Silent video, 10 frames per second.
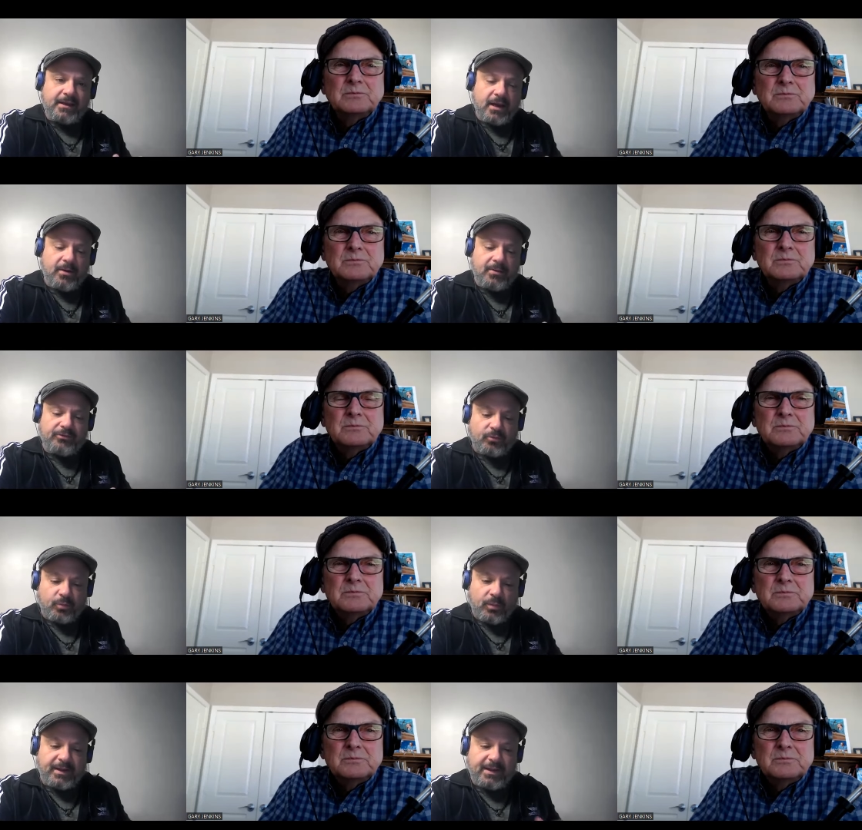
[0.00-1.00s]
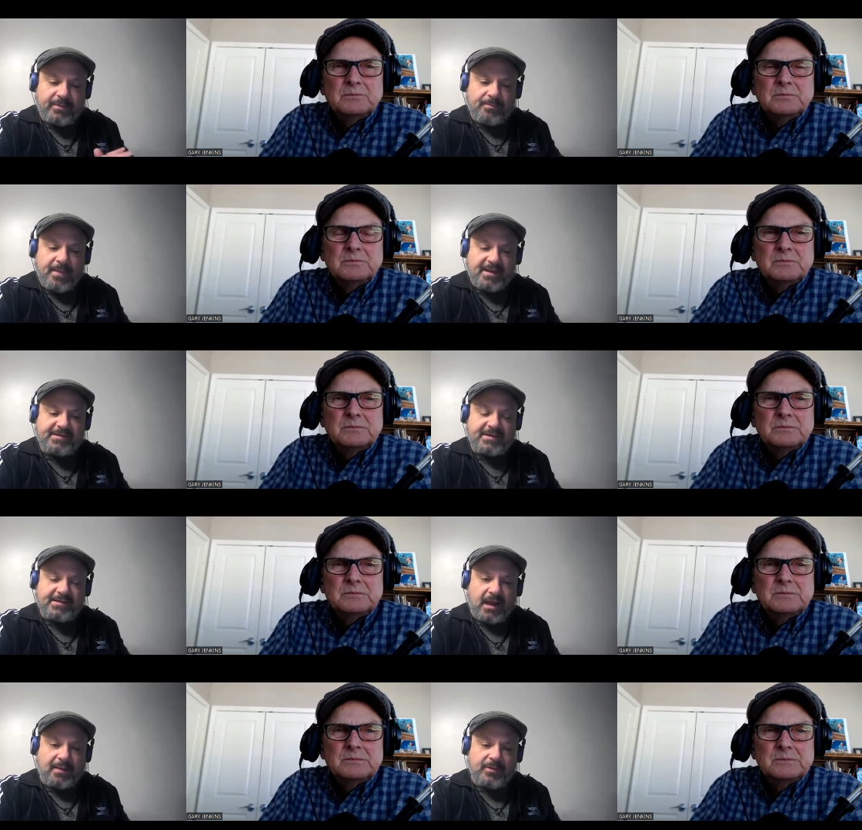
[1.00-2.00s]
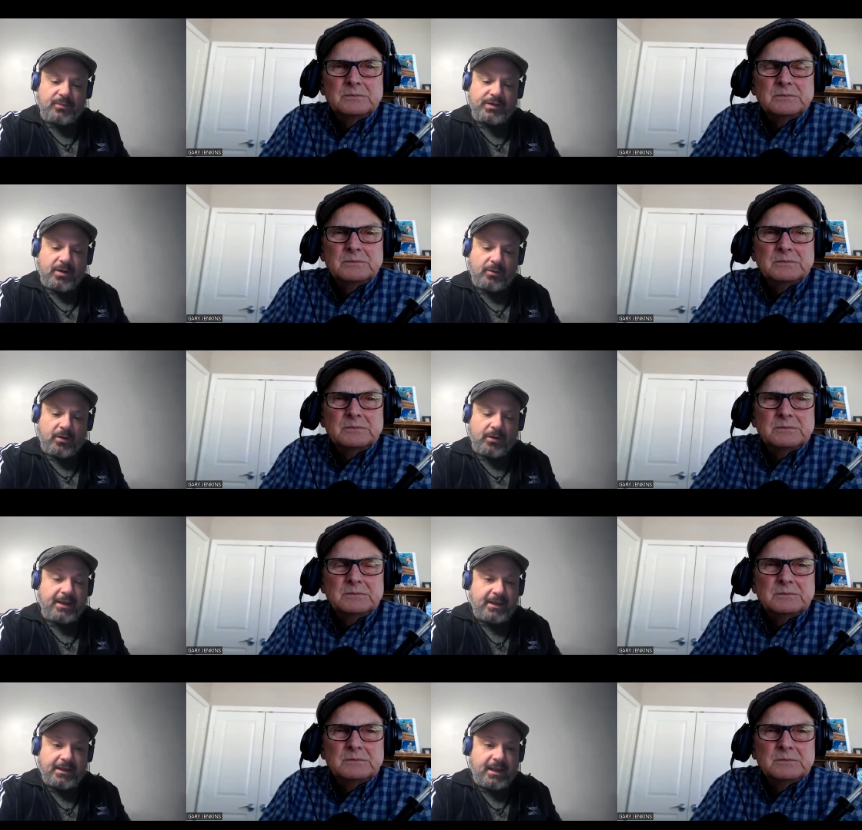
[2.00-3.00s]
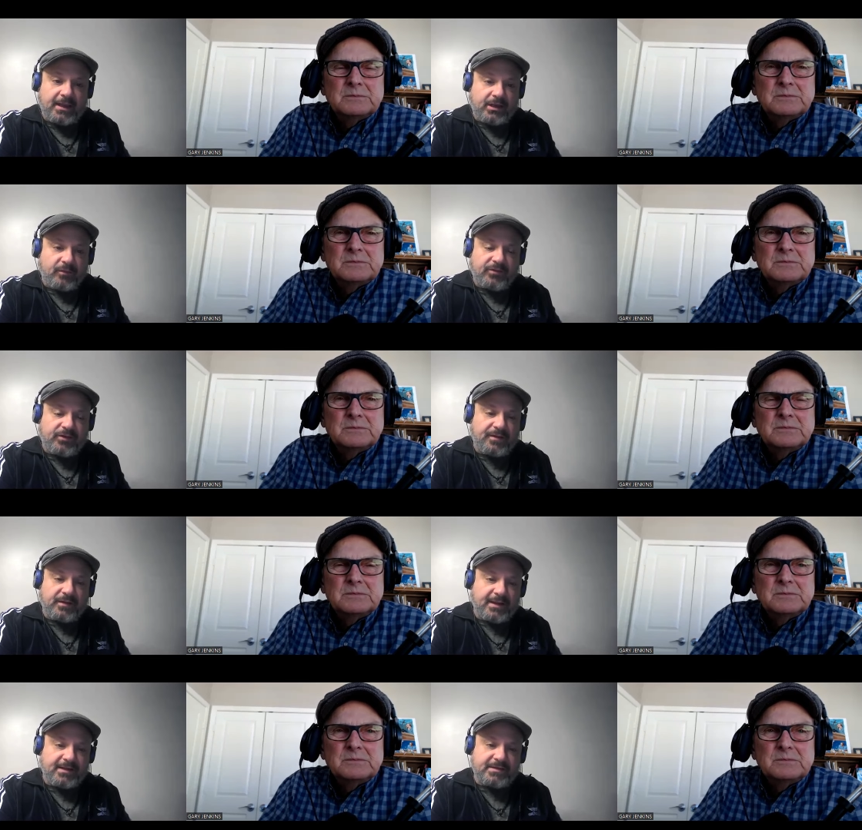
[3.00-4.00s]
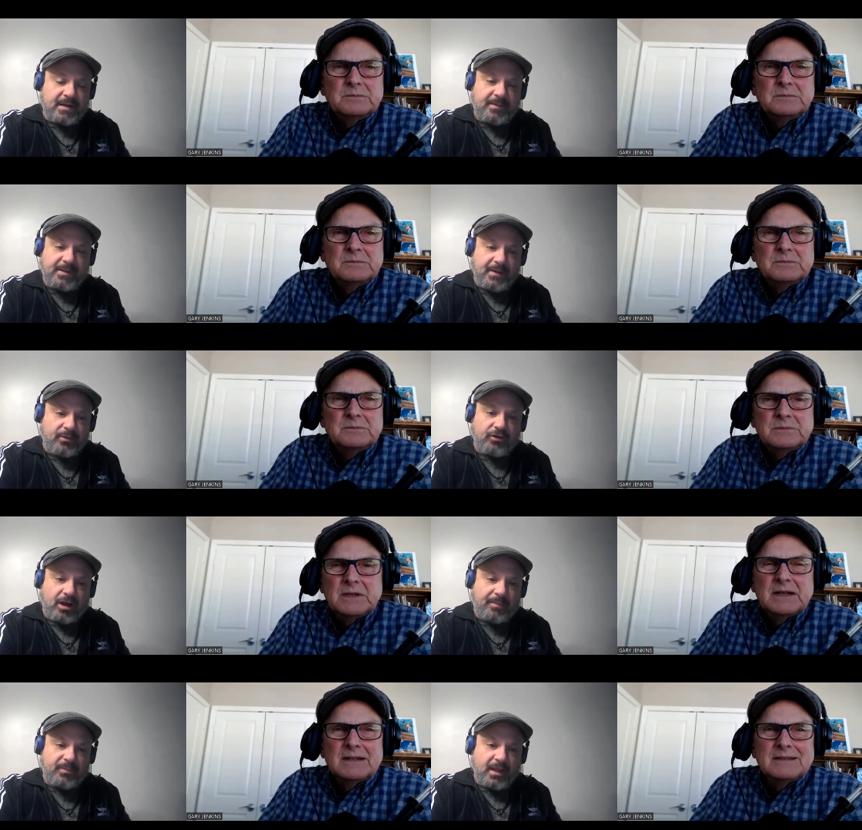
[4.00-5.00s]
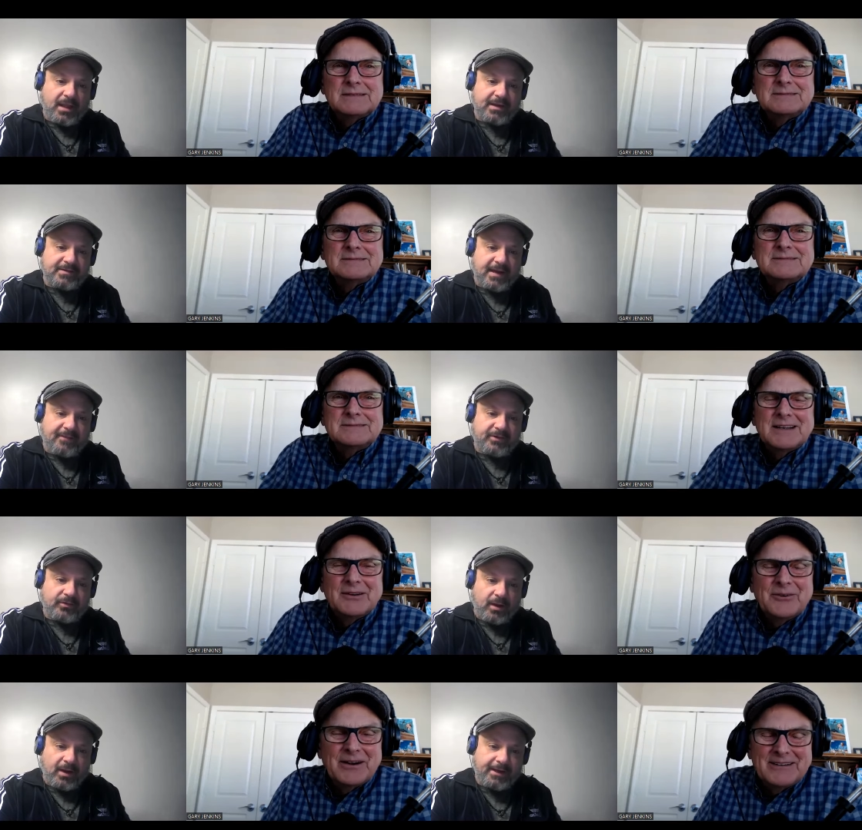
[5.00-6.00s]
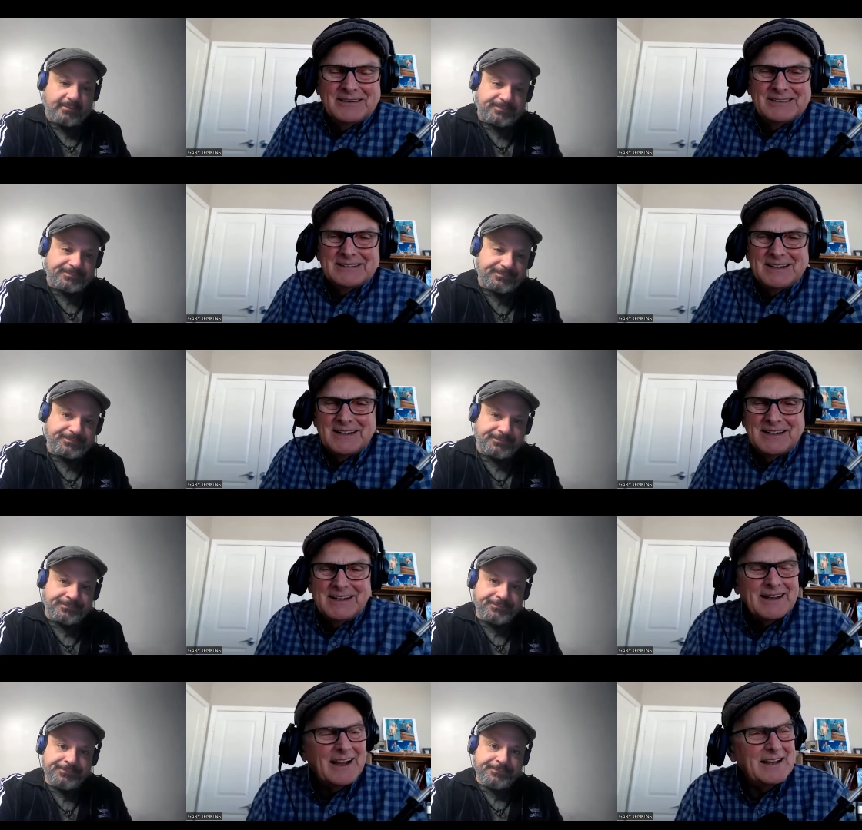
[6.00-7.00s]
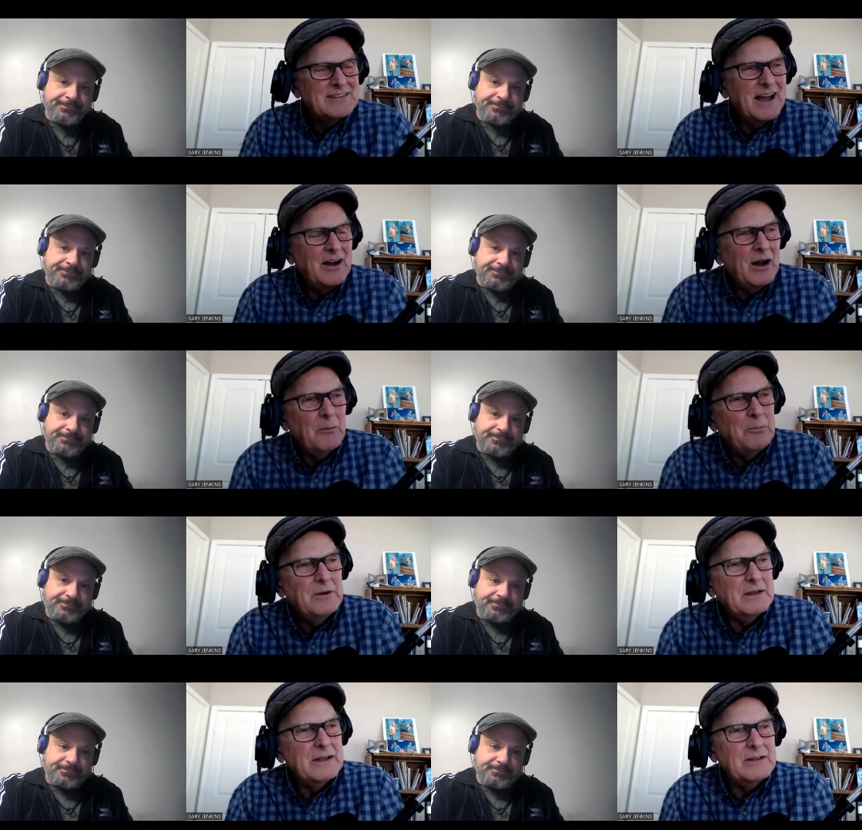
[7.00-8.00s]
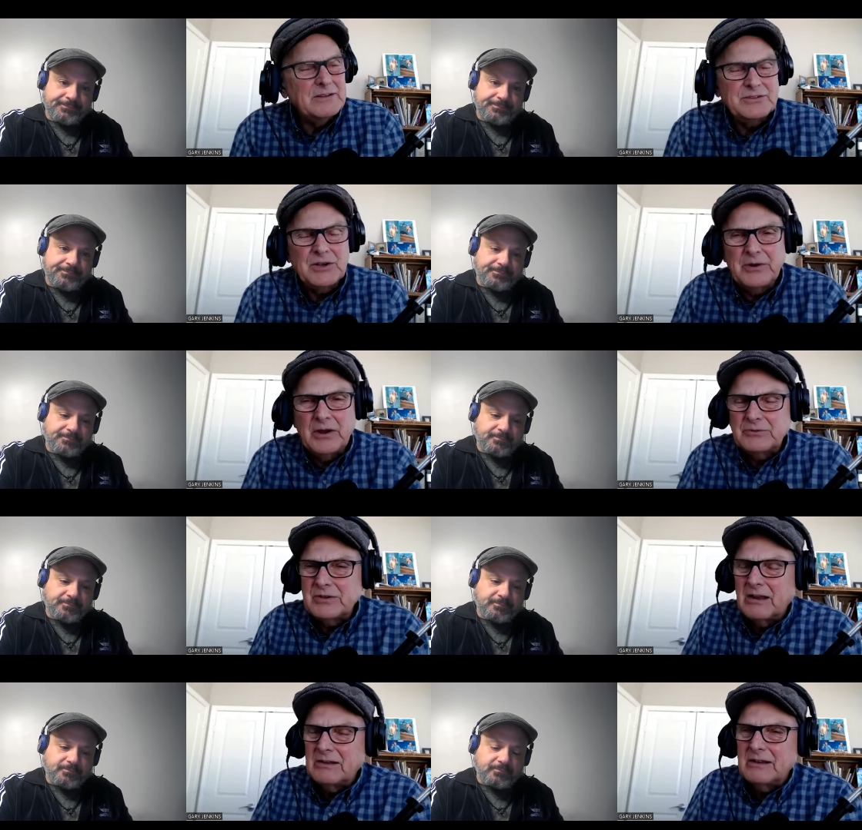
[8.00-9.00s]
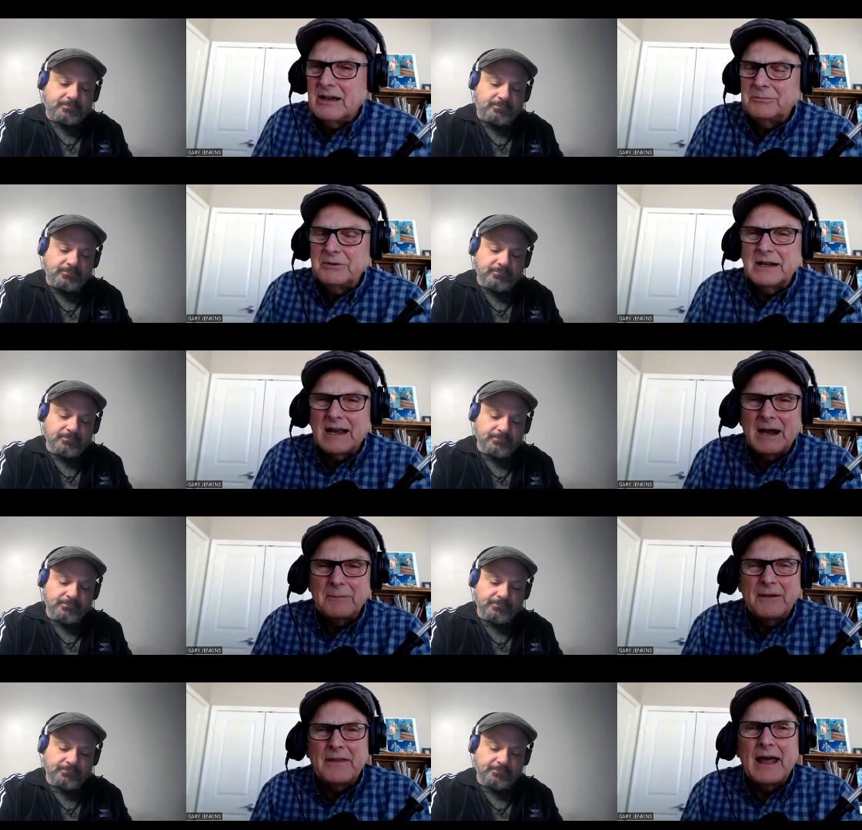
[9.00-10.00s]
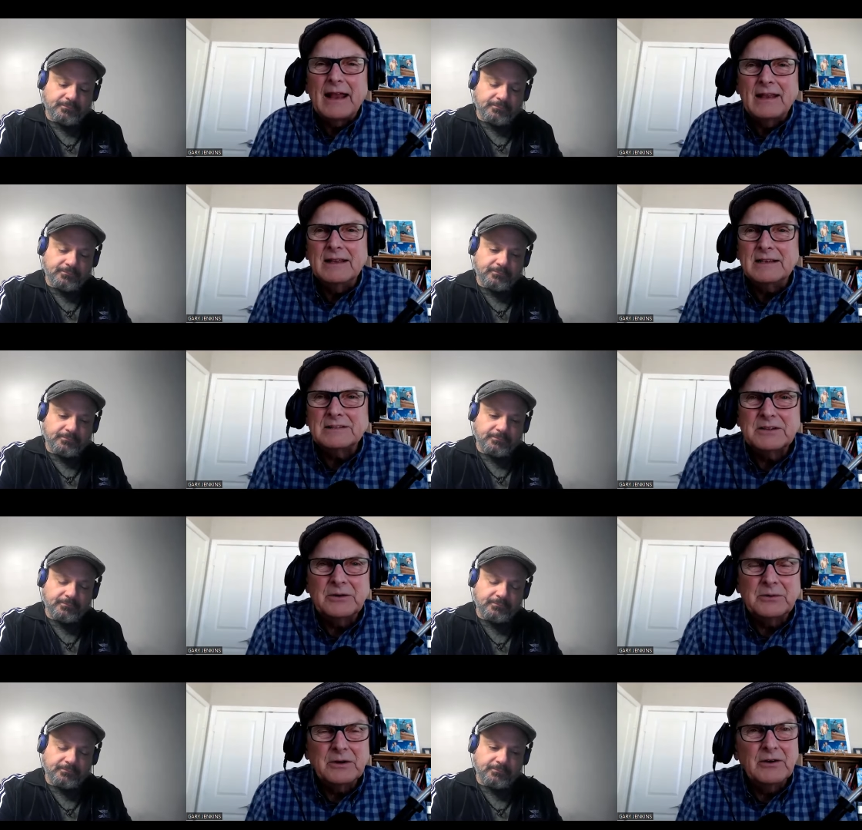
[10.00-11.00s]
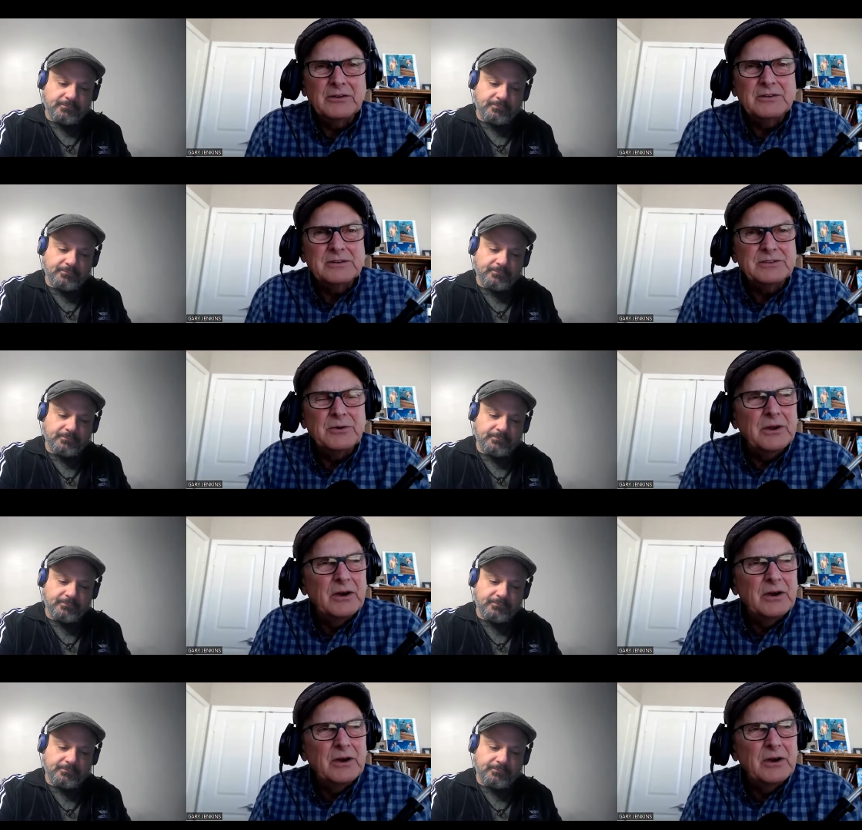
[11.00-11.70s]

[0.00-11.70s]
Speaker 1: You know, it was a really messy time that was going on. And you've seen the list. I mean, they were dropping bodies left and
Speaker 2: right. Guys, I'll put in the show notes, I'll put a copy of that list. So go to the show